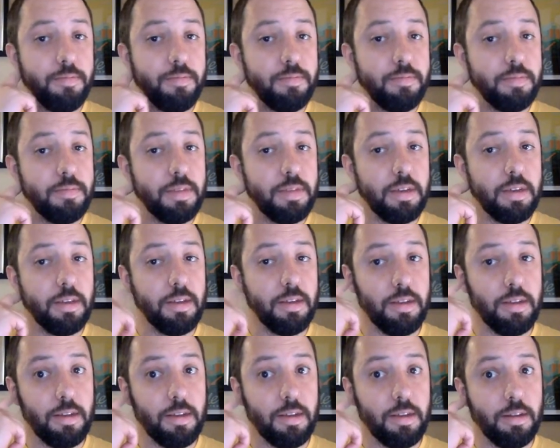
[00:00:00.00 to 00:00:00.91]

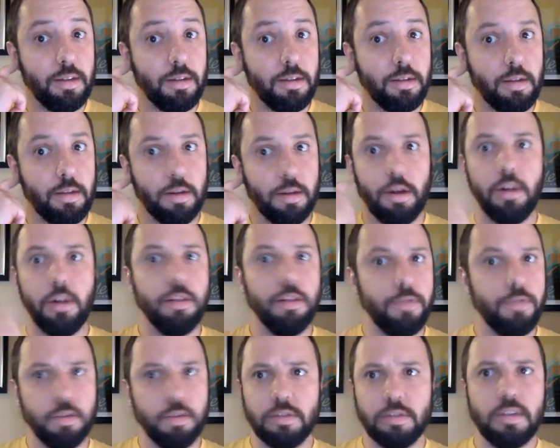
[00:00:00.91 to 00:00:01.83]
in all of
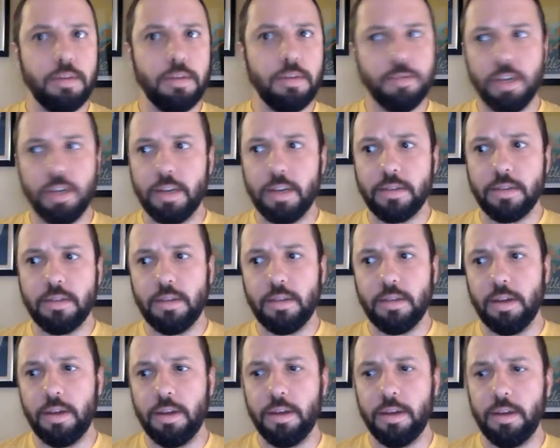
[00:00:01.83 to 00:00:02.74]
those subjects,
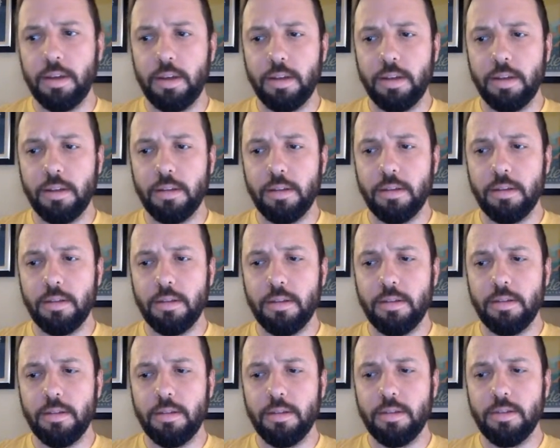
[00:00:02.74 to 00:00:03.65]
and
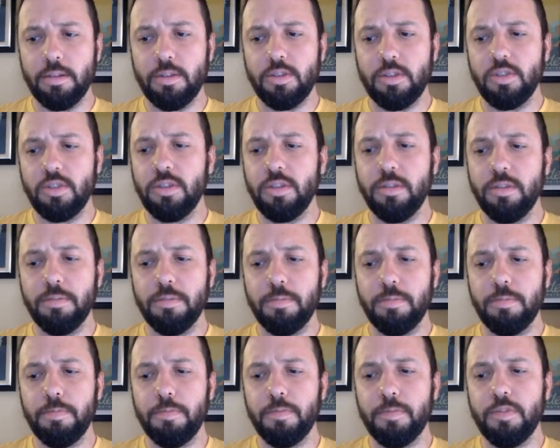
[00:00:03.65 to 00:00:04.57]

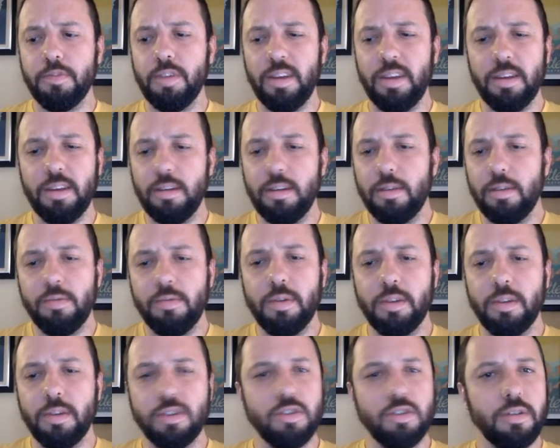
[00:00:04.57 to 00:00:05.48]
it
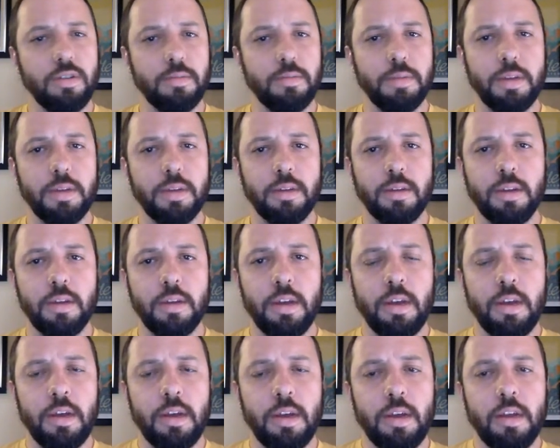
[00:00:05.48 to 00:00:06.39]
really shouldn't be
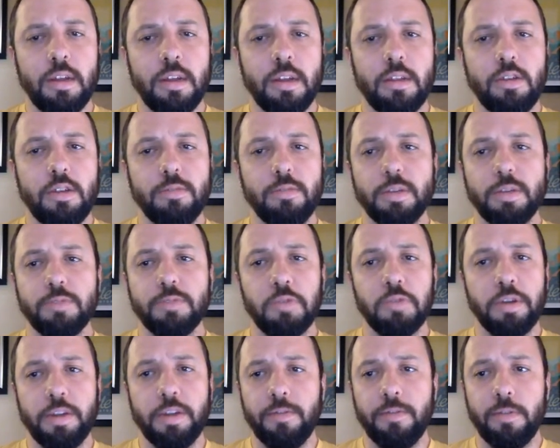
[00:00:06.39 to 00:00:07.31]
too much more
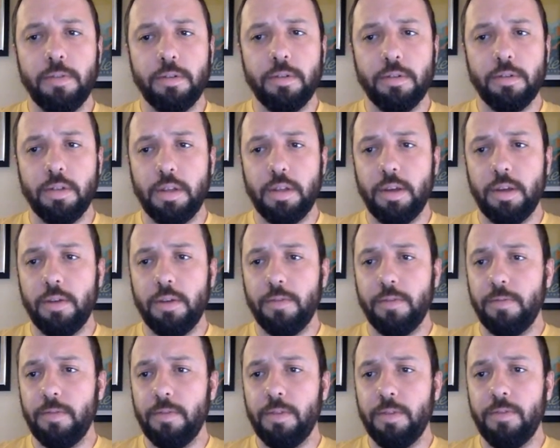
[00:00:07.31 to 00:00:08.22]
difficult. Now,
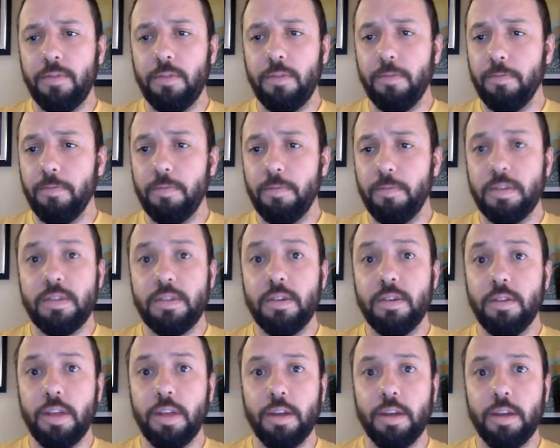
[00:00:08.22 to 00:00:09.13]
if you
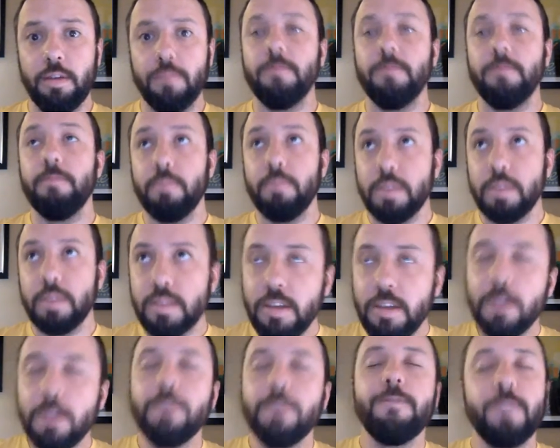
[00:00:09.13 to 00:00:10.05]

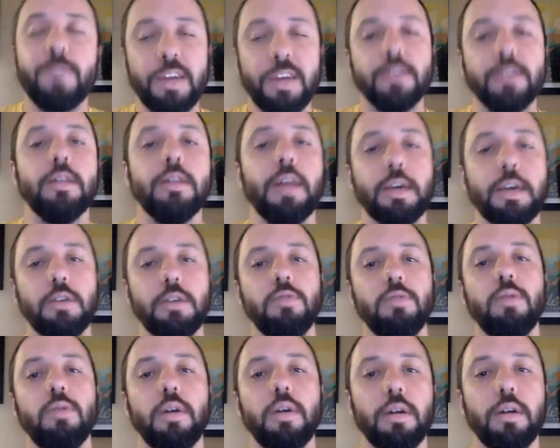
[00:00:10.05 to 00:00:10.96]
still feel like
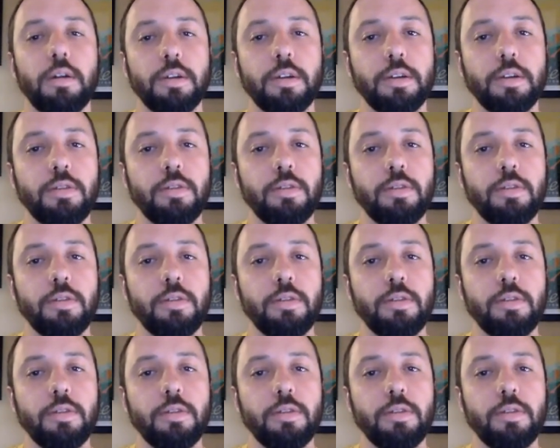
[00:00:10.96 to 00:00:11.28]
you aren't